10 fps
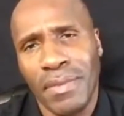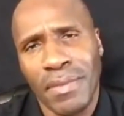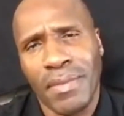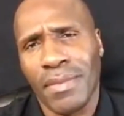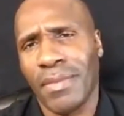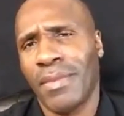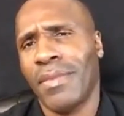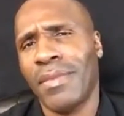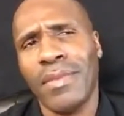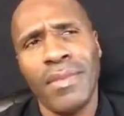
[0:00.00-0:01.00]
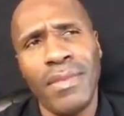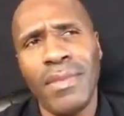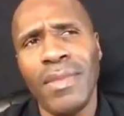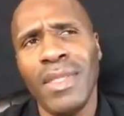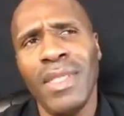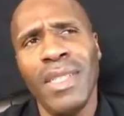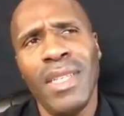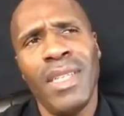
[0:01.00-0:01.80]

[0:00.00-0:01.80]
Nothing is said.